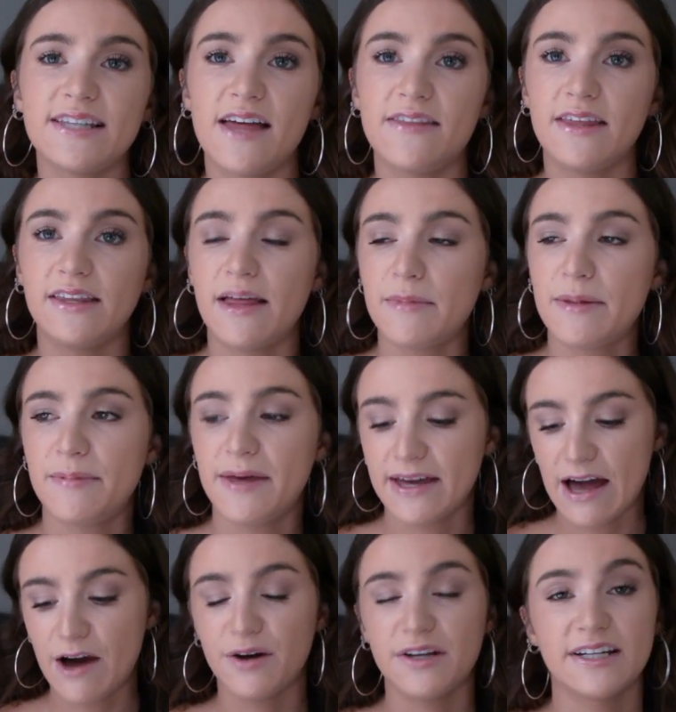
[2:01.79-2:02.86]
and they let me
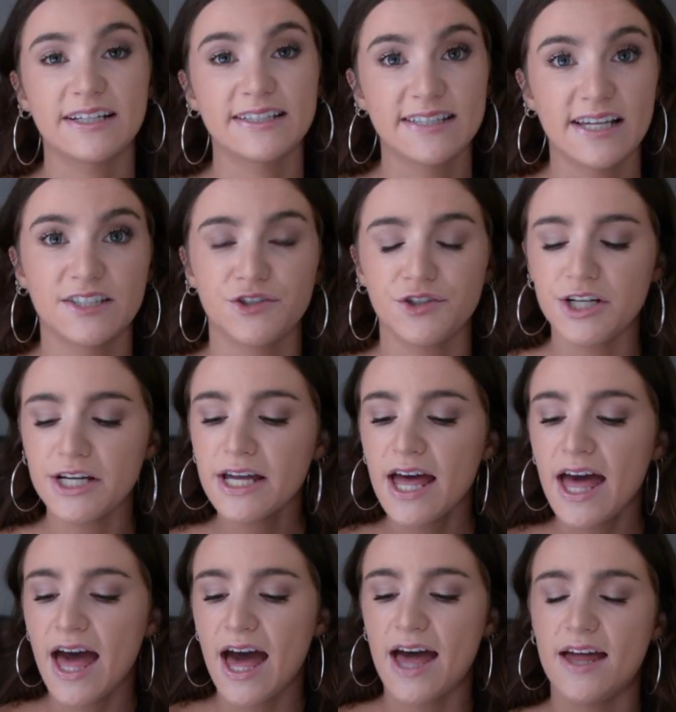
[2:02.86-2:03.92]
pick out an accessory,
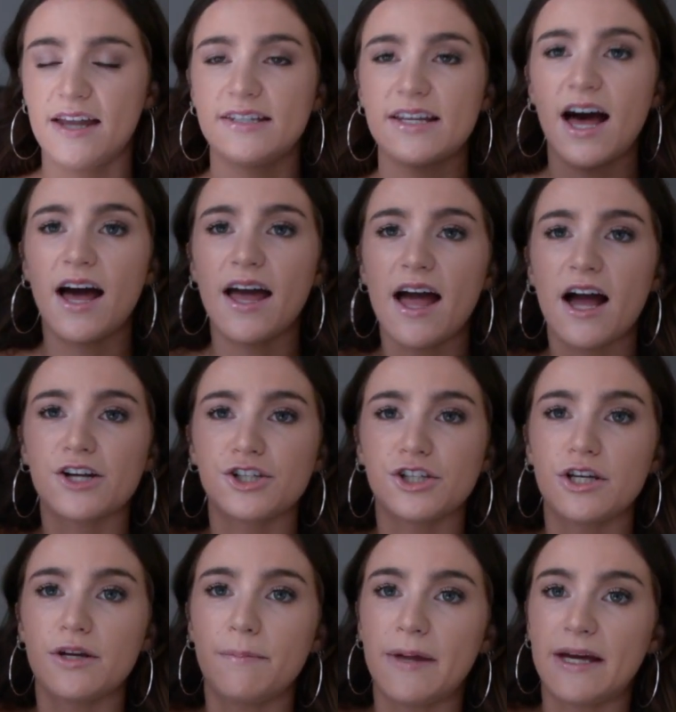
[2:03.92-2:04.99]
and I
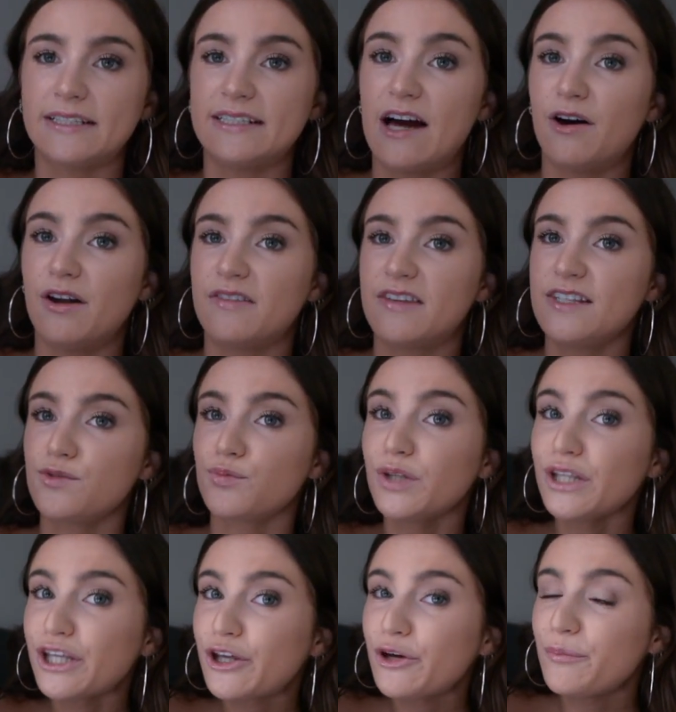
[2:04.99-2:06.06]
actually picked out this
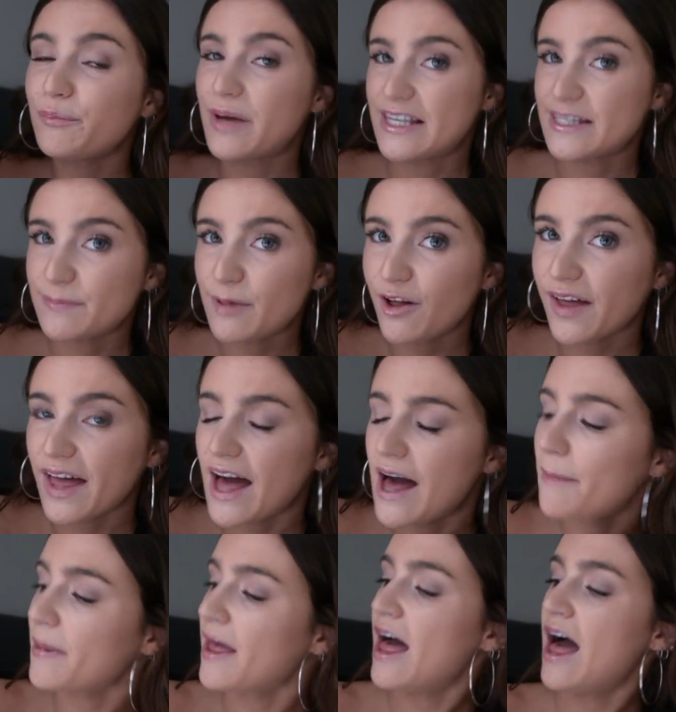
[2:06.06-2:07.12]
really cute baseball
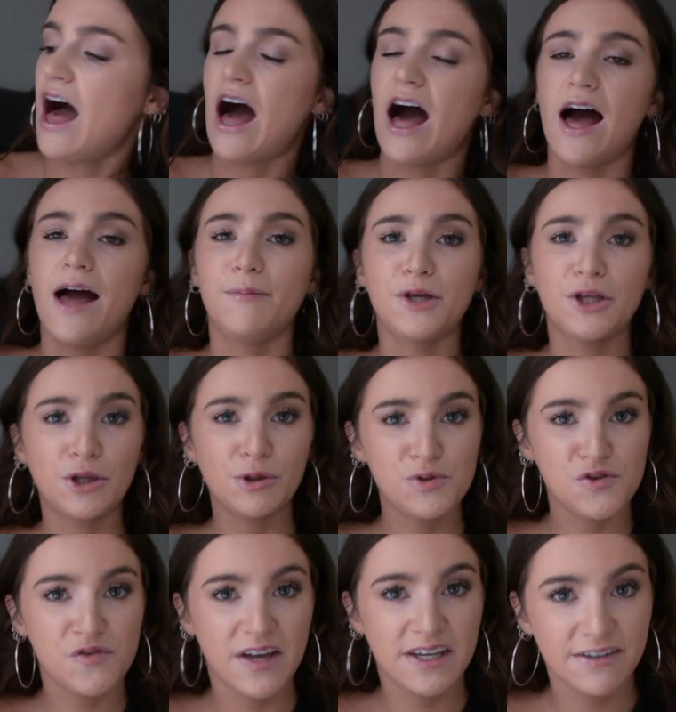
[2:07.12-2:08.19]
cap. I'm a
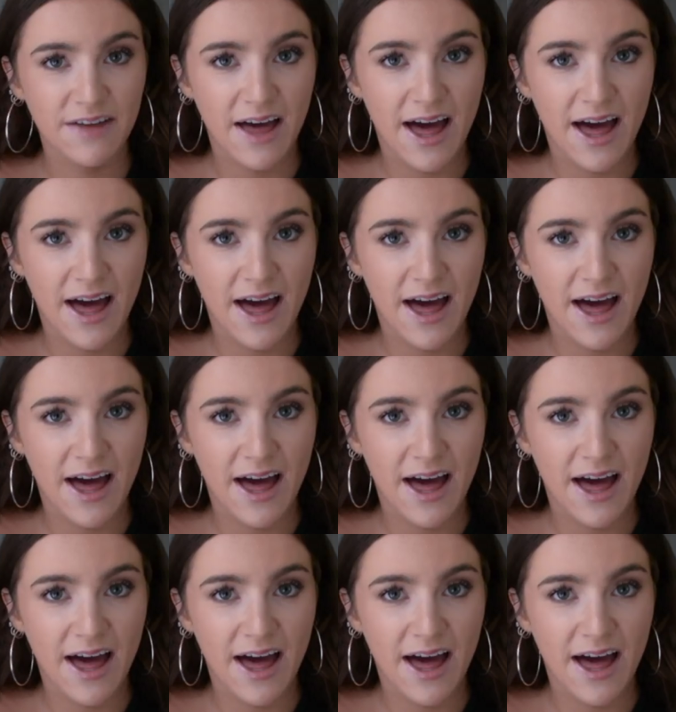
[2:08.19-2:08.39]
huge fan of